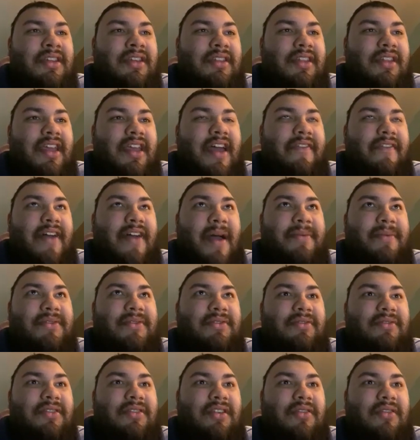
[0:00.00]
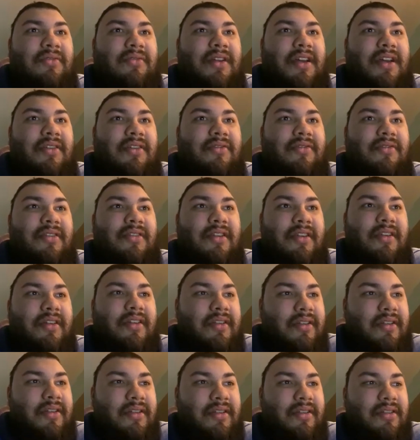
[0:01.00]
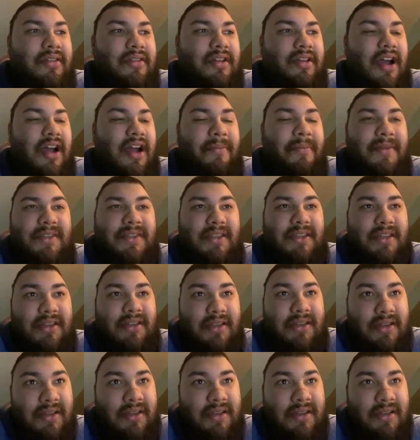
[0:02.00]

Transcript: they have absolutely no one at corner competent.